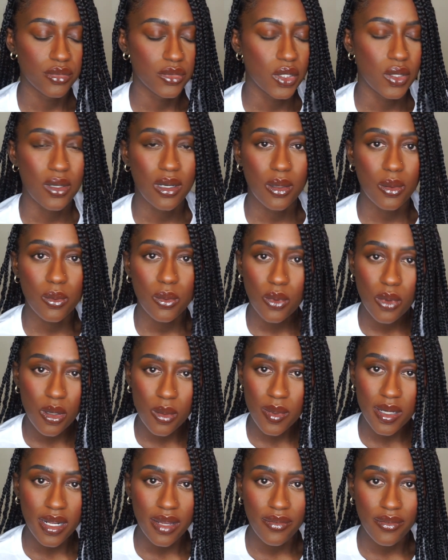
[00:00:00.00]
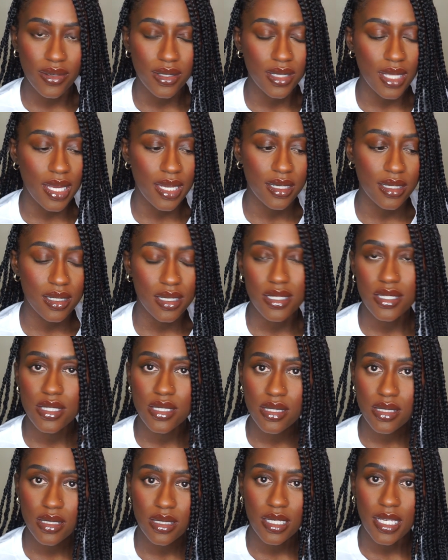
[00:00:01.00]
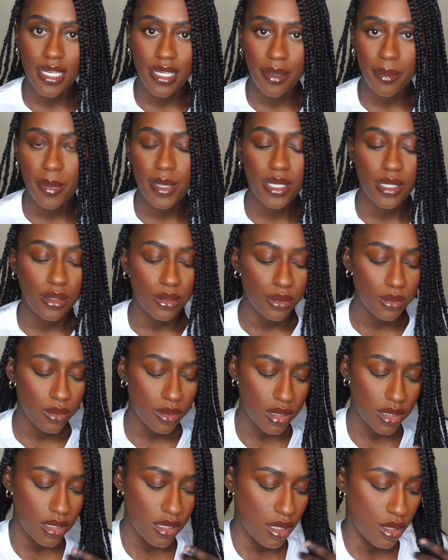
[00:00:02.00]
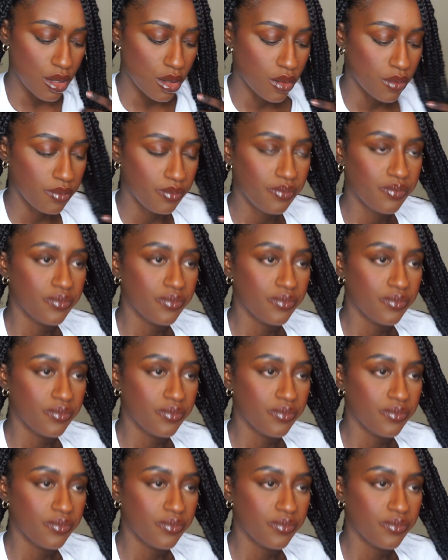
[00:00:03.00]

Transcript: or whatever. Like it can be cute. So